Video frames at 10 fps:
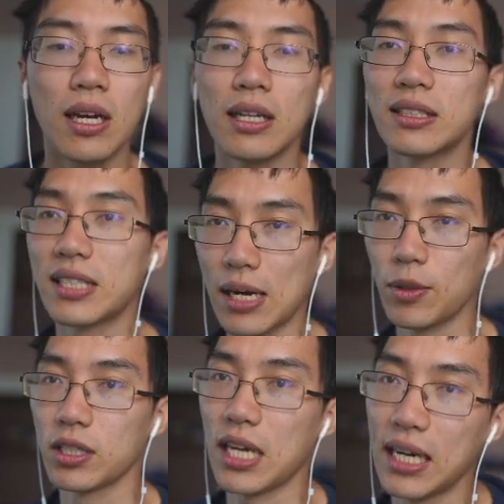
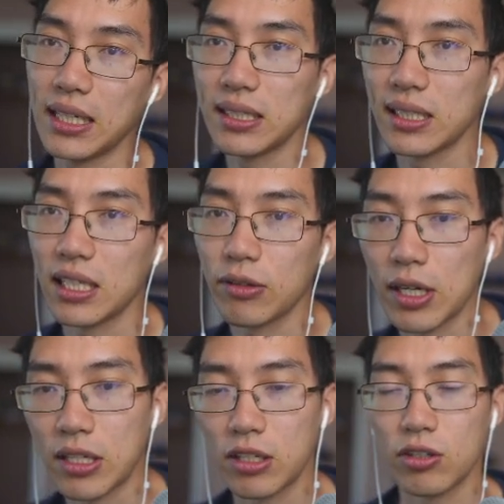Simultaneously,
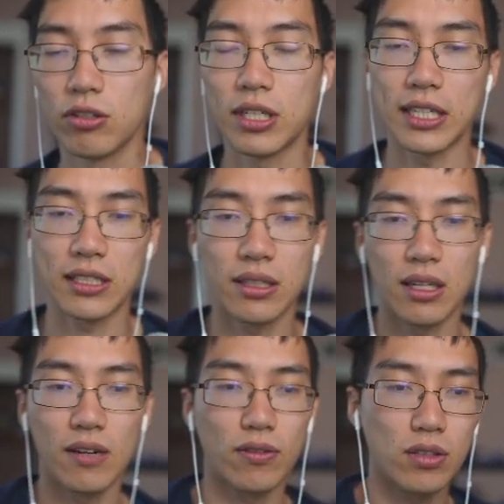thread 2 takes out the
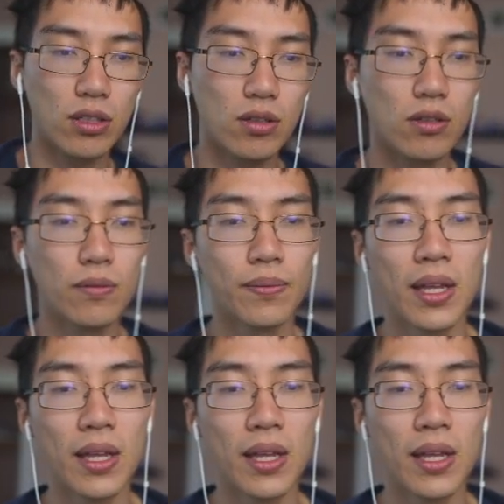lock for 2.